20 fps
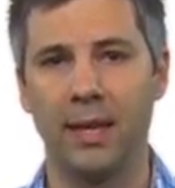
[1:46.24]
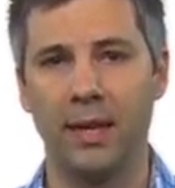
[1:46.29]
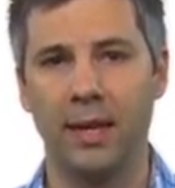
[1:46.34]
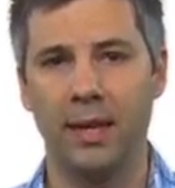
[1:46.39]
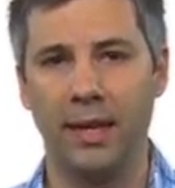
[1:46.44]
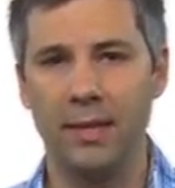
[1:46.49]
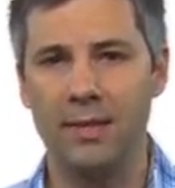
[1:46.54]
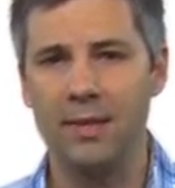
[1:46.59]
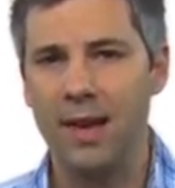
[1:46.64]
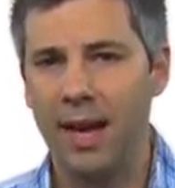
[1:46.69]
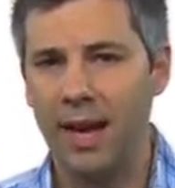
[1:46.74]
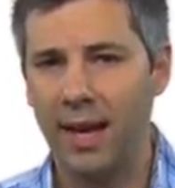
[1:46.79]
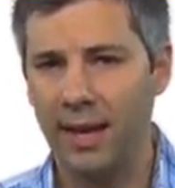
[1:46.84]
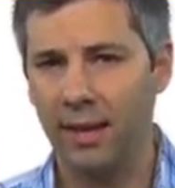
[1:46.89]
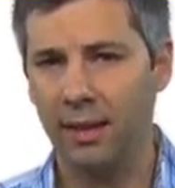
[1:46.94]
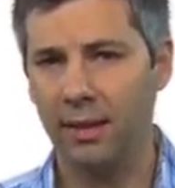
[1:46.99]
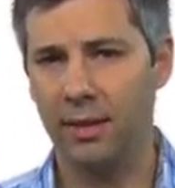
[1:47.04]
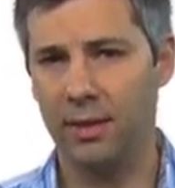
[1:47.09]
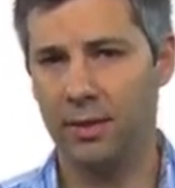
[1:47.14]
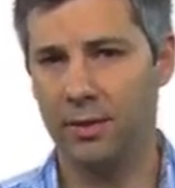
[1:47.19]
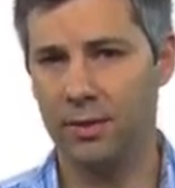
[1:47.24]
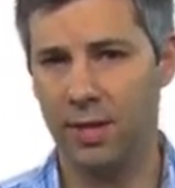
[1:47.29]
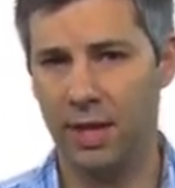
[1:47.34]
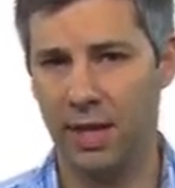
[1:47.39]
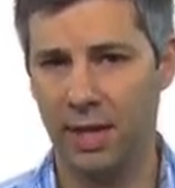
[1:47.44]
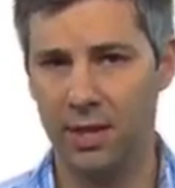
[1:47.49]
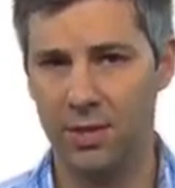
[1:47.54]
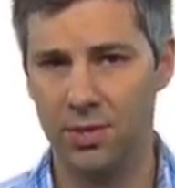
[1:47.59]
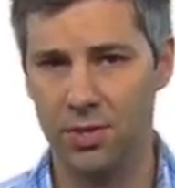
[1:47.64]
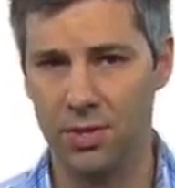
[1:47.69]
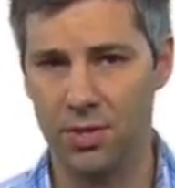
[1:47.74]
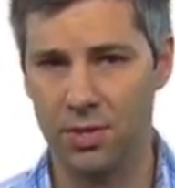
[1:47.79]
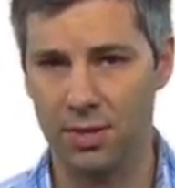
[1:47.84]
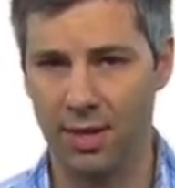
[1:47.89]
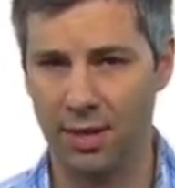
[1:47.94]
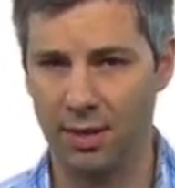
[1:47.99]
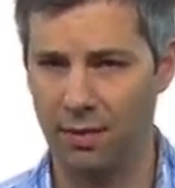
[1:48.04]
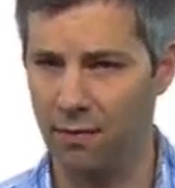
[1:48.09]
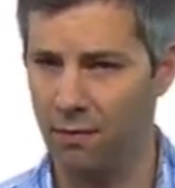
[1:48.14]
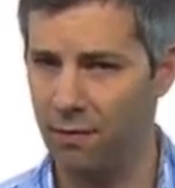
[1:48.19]
It's highly contagious
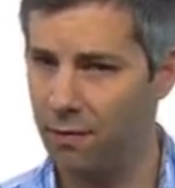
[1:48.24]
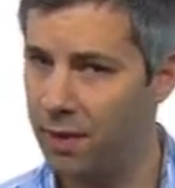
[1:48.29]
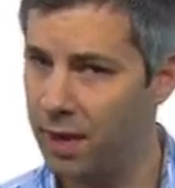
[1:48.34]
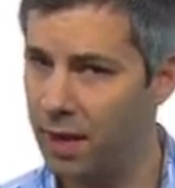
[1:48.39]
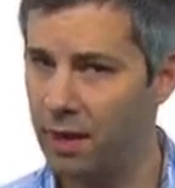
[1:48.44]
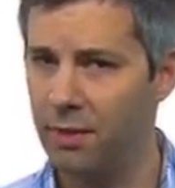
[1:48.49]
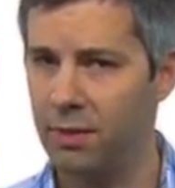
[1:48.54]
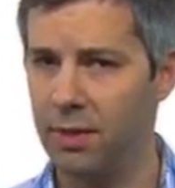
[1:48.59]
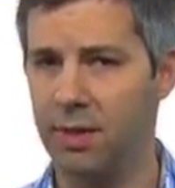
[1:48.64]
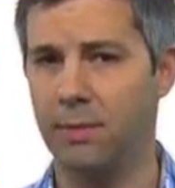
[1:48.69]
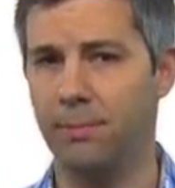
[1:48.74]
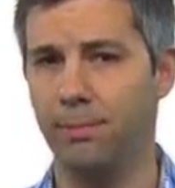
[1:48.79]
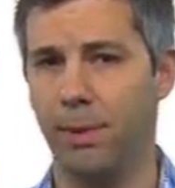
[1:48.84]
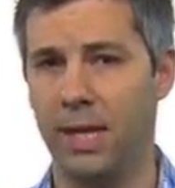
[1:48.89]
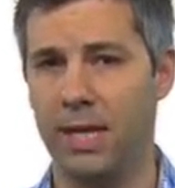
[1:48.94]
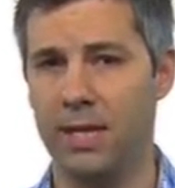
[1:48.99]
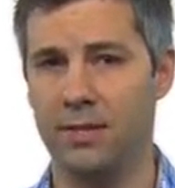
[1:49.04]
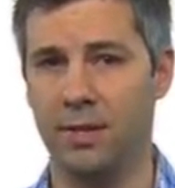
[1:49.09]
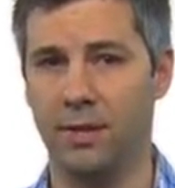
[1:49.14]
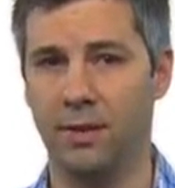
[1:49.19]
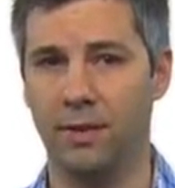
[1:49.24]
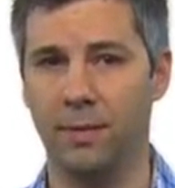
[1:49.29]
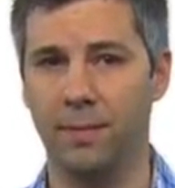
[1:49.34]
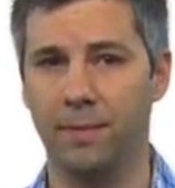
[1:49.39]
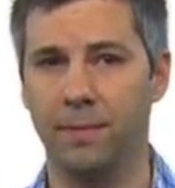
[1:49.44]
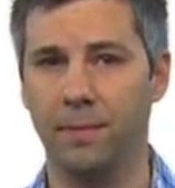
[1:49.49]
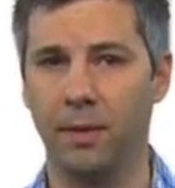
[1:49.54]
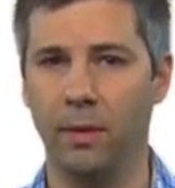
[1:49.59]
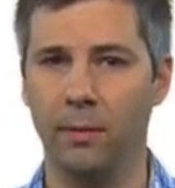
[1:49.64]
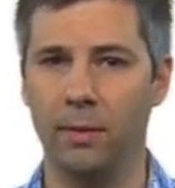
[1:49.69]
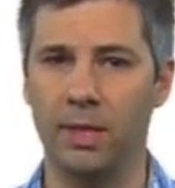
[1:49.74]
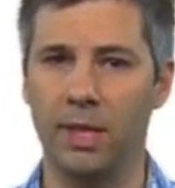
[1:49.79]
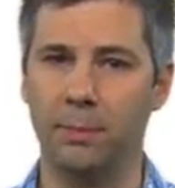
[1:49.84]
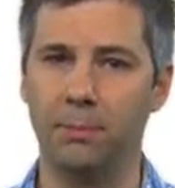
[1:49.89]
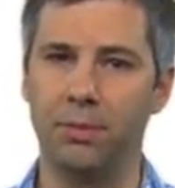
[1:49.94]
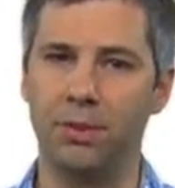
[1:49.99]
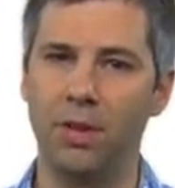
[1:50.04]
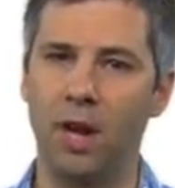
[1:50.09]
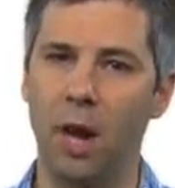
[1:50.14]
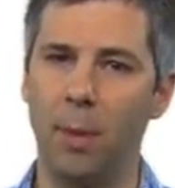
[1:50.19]
and very unpleasant, with
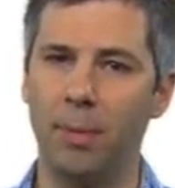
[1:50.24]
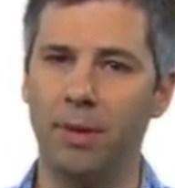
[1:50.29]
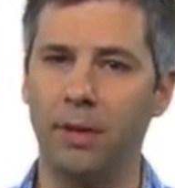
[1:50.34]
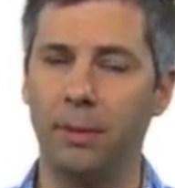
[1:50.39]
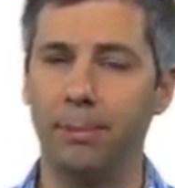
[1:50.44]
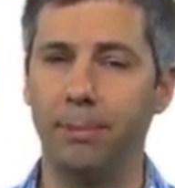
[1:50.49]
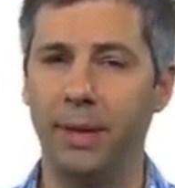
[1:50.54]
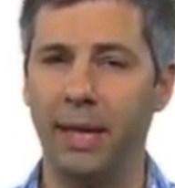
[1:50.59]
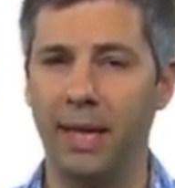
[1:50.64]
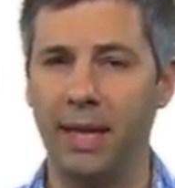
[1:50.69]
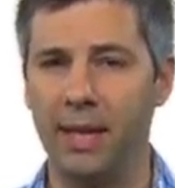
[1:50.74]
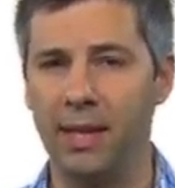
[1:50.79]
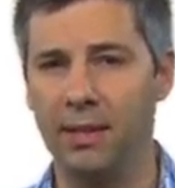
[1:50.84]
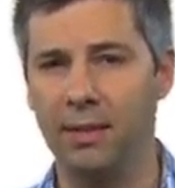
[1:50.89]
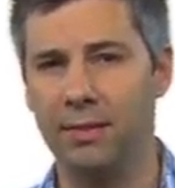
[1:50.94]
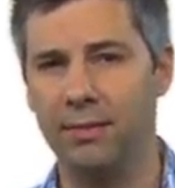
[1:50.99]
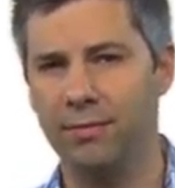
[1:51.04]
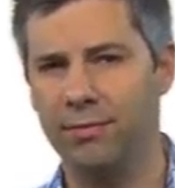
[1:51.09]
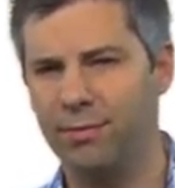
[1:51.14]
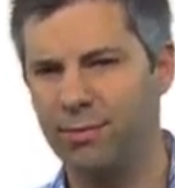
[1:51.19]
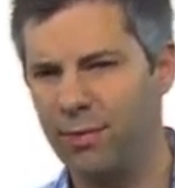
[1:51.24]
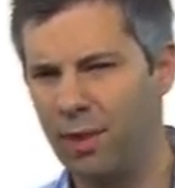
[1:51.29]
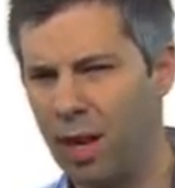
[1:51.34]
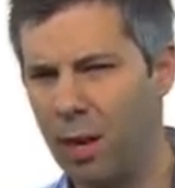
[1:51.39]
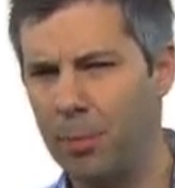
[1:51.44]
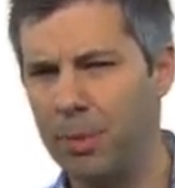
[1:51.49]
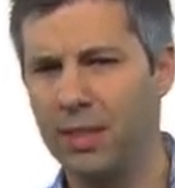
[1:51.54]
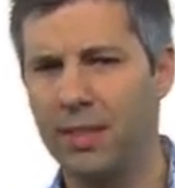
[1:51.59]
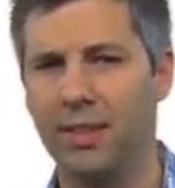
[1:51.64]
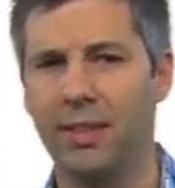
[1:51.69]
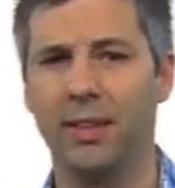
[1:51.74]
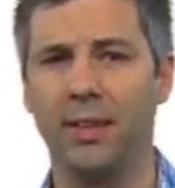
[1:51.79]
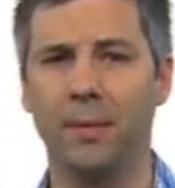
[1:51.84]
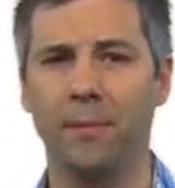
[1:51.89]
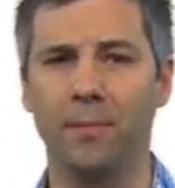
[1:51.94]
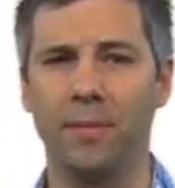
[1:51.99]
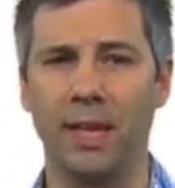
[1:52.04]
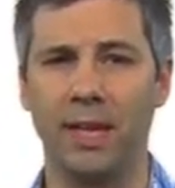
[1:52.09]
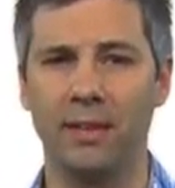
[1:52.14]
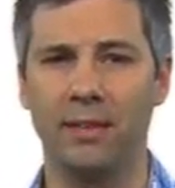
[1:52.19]
abdominal pain,
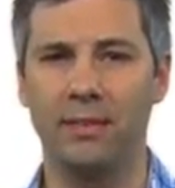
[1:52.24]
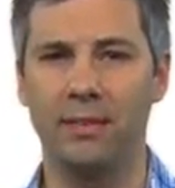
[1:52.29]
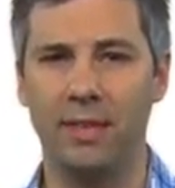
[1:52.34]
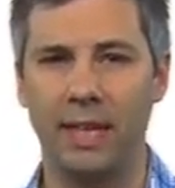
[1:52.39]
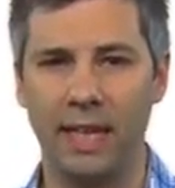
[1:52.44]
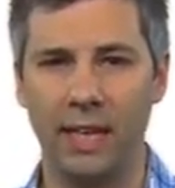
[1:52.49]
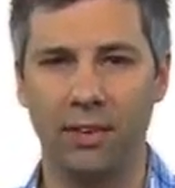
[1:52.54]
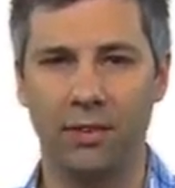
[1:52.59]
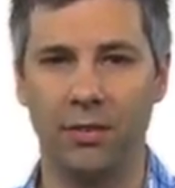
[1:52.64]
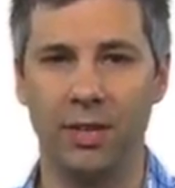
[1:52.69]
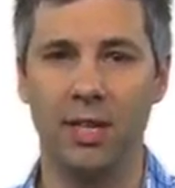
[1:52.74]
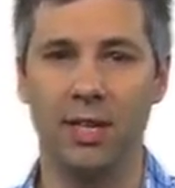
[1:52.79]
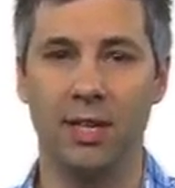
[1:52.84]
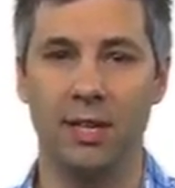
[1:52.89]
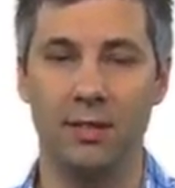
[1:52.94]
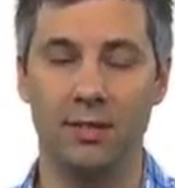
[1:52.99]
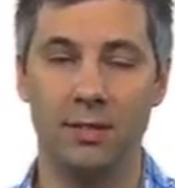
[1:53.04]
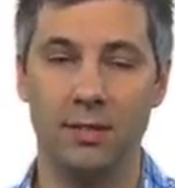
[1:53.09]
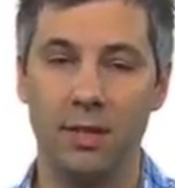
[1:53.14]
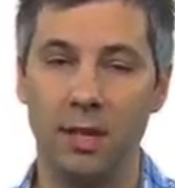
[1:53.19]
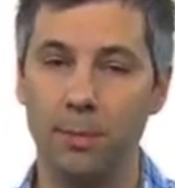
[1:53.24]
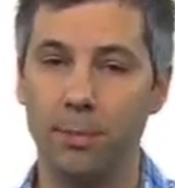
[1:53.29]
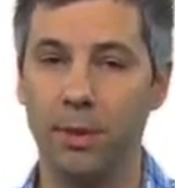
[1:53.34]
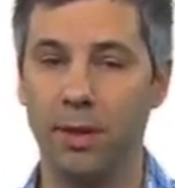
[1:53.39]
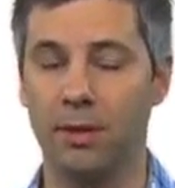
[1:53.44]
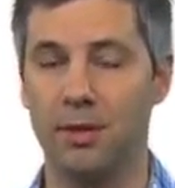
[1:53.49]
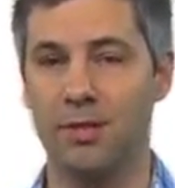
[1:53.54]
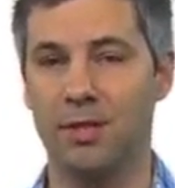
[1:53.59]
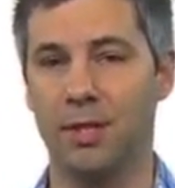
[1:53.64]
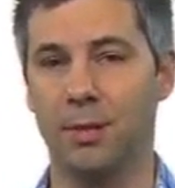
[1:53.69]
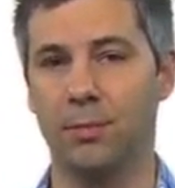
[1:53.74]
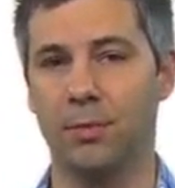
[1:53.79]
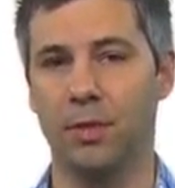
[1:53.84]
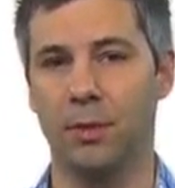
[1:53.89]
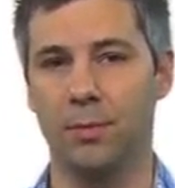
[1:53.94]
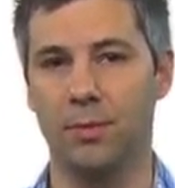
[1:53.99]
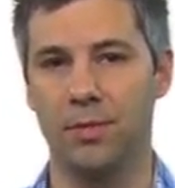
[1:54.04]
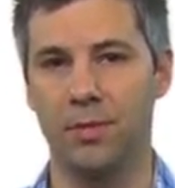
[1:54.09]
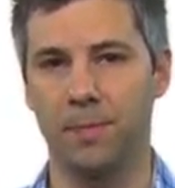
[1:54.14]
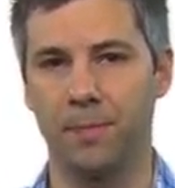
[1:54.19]
vomiting, and diarrhea as typical
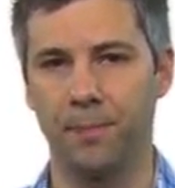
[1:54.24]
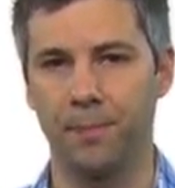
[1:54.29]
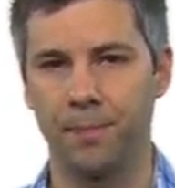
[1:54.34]
symptoms.